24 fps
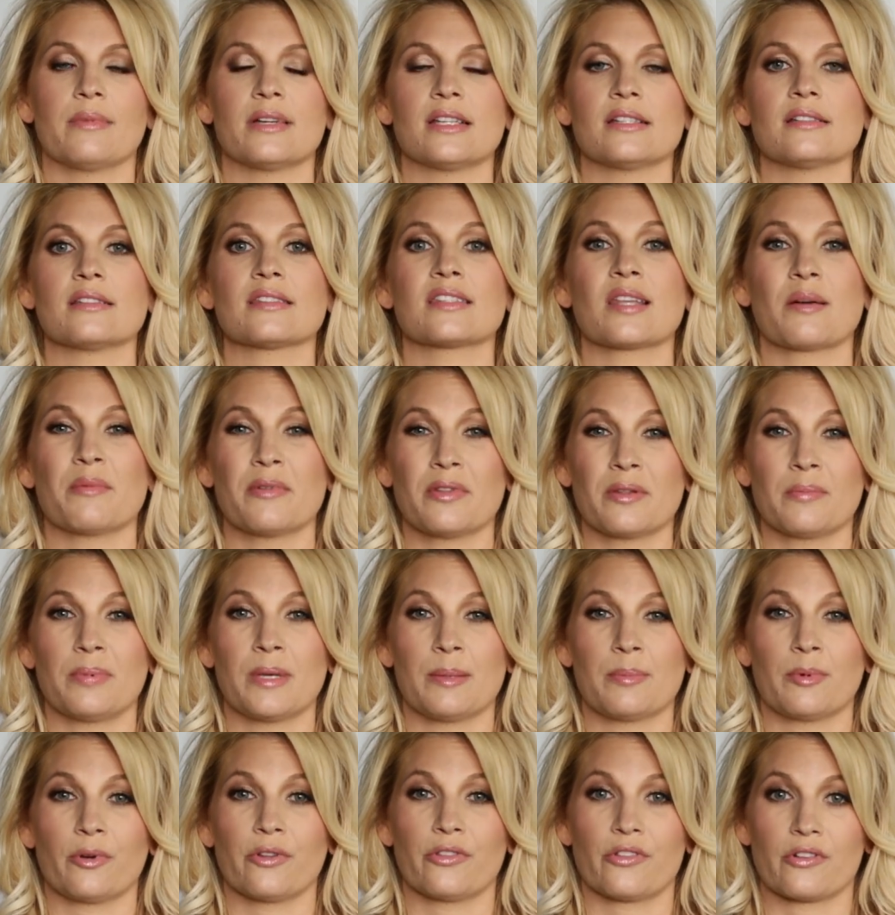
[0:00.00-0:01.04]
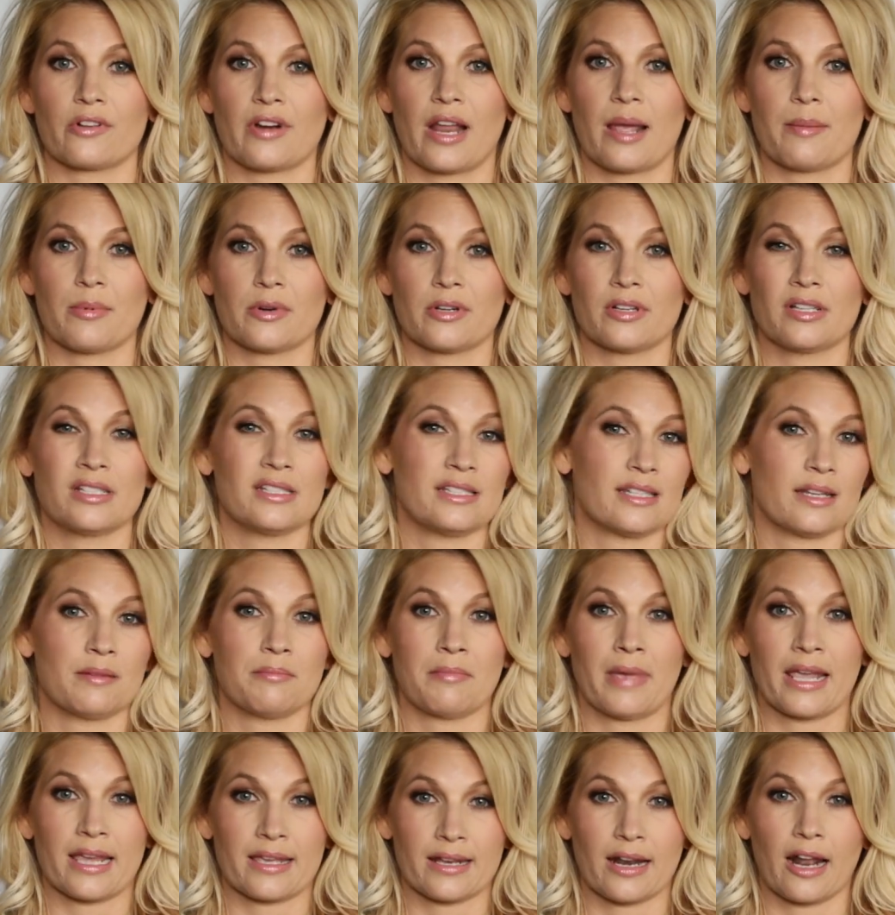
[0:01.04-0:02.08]
but some of the people in their neighborhood
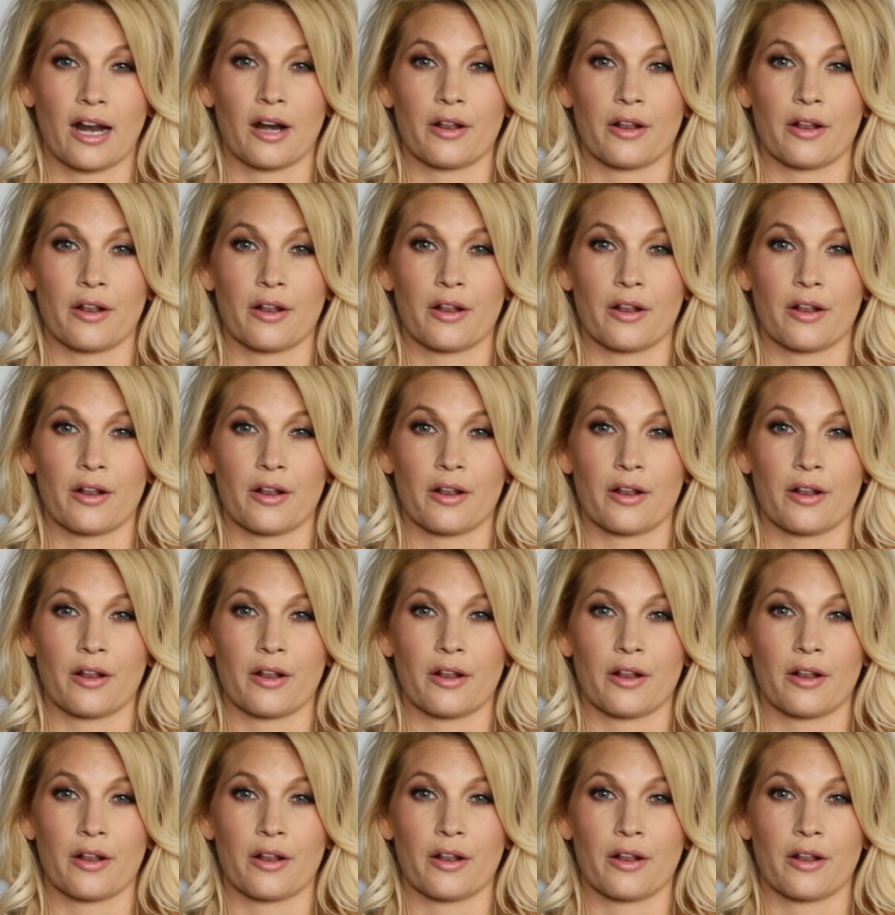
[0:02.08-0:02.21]
didn't make it